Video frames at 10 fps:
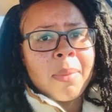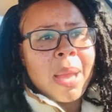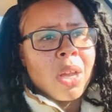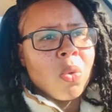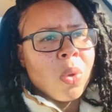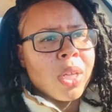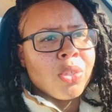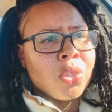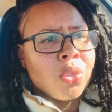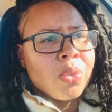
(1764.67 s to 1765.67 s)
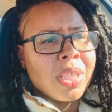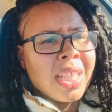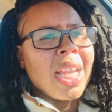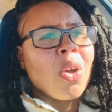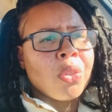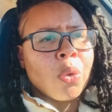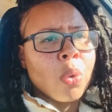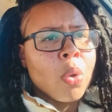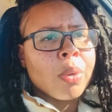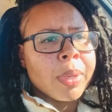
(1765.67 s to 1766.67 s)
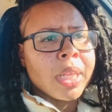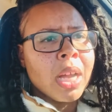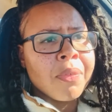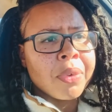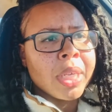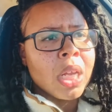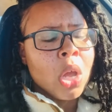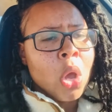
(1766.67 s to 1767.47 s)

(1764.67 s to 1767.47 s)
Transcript: am I going to stay on the road of recovery,